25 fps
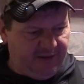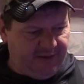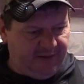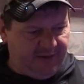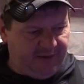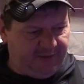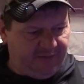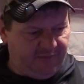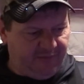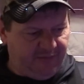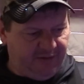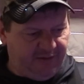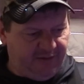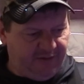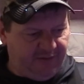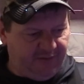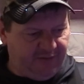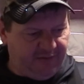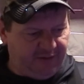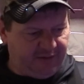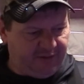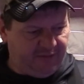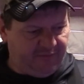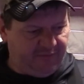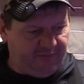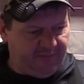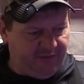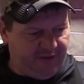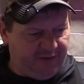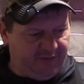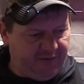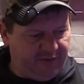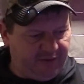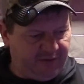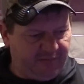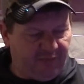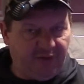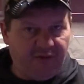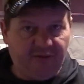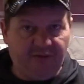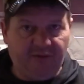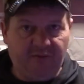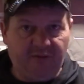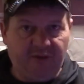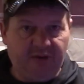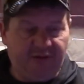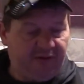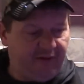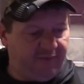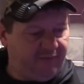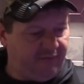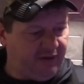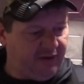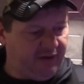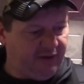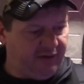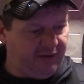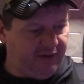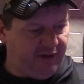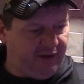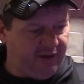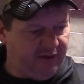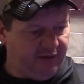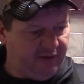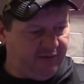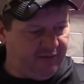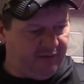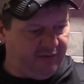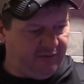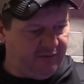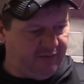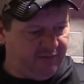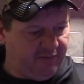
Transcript: like the way that looks of them here this morning, the way they're firing in.